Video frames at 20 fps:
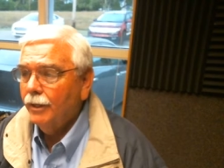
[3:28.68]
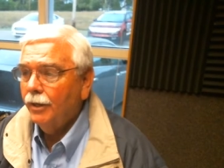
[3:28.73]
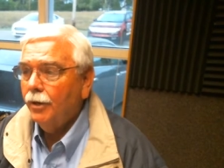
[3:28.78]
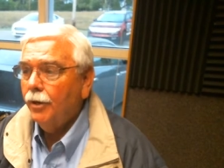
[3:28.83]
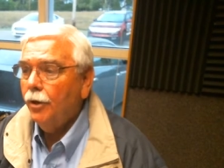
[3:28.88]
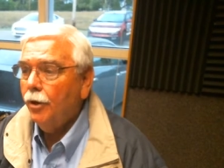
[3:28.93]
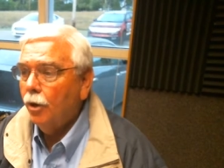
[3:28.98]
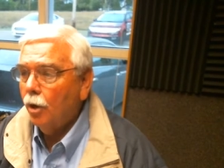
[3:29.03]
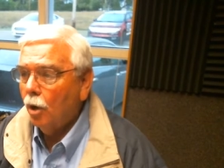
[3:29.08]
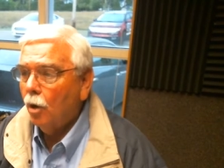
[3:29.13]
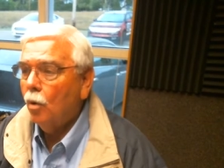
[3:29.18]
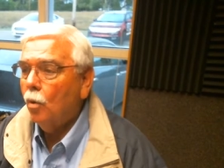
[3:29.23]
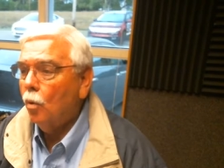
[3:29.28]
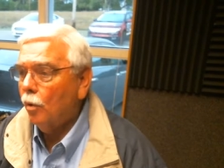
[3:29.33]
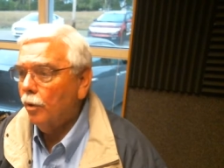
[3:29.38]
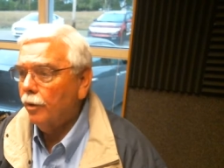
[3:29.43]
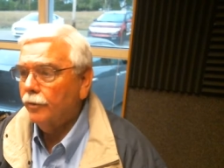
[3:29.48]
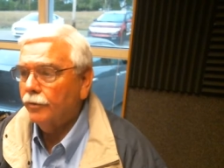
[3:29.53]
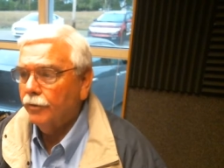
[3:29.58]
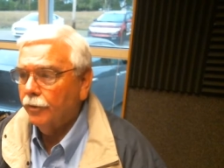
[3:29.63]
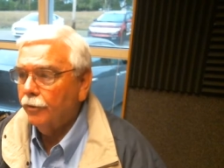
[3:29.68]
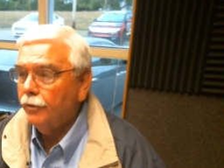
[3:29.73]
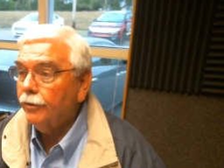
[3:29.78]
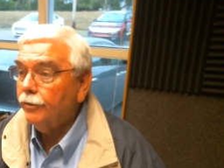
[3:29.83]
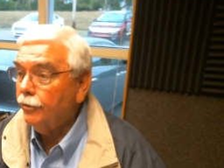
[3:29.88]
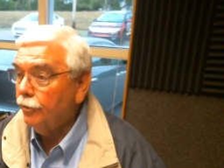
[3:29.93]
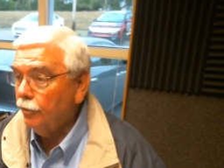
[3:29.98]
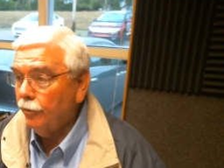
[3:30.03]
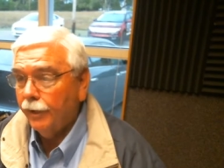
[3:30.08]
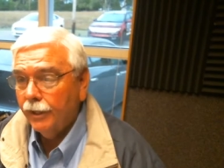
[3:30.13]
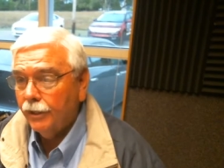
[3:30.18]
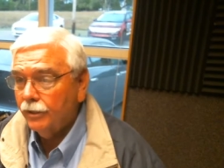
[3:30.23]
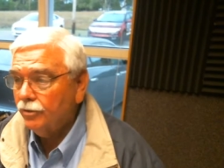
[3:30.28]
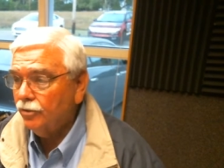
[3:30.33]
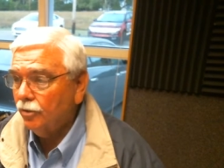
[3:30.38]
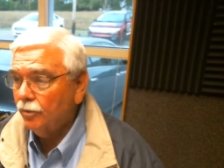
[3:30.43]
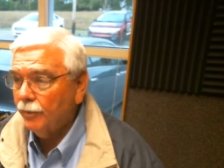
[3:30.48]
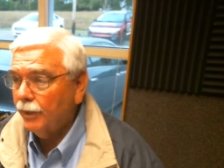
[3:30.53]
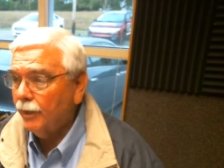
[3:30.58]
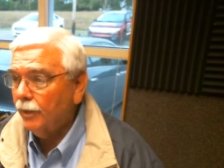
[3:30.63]
know what a 32 is
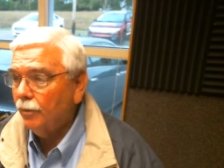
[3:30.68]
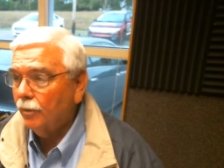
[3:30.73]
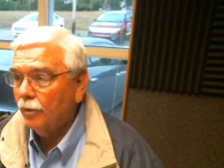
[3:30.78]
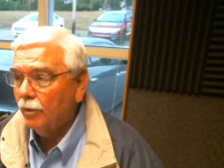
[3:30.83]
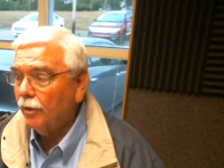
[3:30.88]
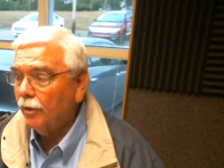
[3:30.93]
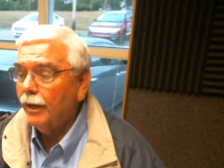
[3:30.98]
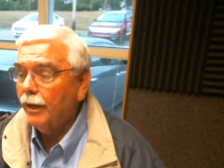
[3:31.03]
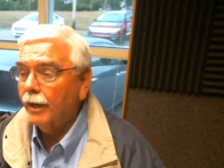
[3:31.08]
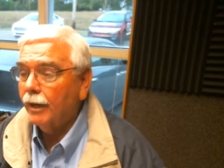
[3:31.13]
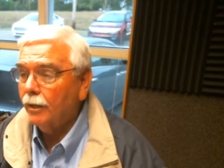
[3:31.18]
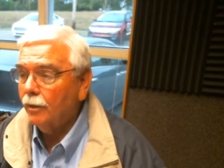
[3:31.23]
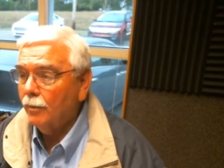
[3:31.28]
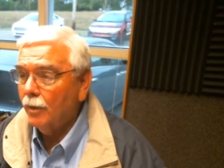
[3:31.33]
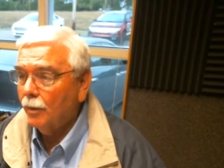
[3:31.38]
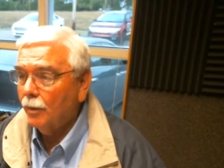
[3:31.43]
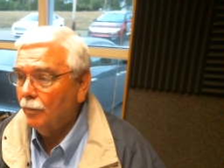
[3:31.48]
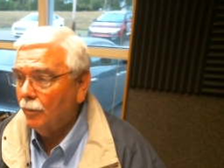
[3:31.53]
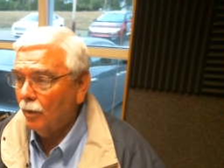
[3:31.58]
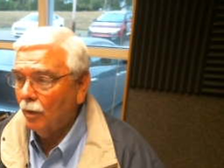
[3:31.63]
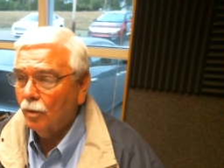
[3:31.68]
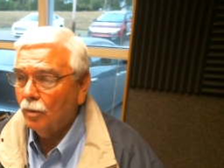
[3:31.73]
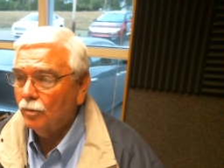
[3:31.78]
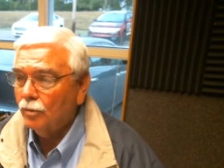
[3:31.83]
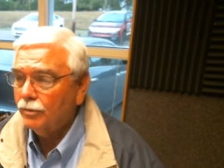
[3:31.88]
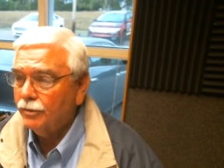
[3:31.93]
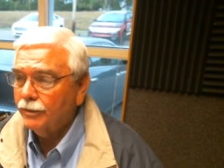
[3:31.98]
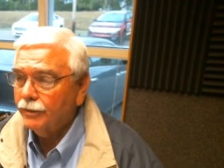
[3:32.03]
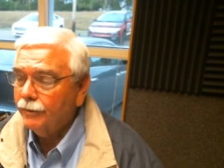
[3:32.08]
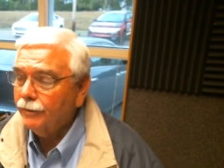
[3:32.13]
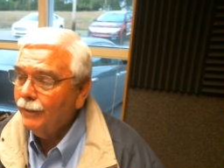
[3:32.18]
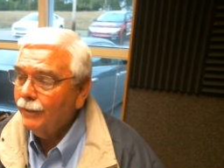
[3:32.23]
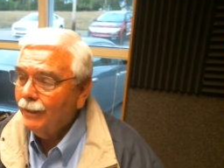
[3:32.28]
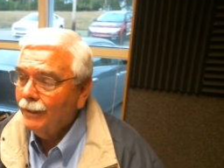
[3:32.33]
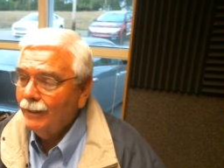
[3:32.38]
or be able to look at them up close, and